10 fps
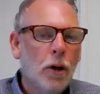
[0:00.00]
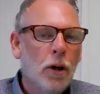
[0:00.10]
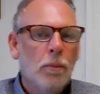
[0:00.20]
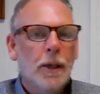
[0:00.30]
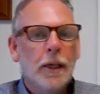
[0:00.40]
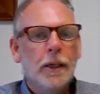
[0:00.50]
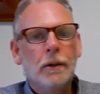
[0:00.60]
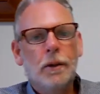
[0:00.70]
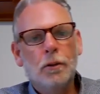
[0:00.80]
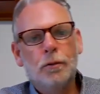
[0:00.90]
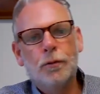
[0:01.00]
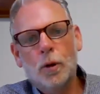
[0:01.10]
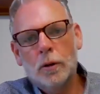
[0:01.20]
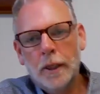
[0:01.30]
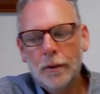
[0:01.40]
Oh, by
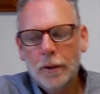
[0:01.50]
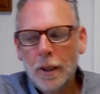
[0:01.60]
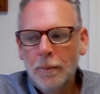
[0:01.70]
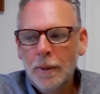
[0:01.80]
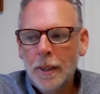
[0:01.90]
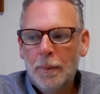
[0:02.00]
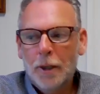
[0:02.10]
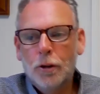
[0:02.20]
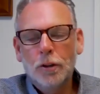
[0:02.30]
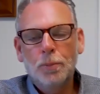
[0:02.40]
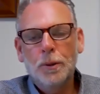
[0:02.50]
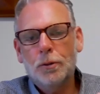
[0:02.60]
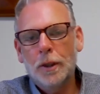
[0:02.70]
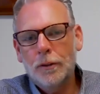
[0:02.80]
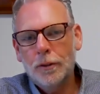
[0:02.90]
Q4, rates are coming down. By Christmas,
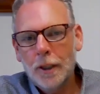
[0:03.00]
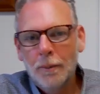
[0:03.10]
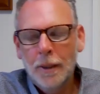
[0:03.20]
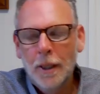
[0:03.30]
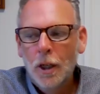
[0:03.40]
rates are coming.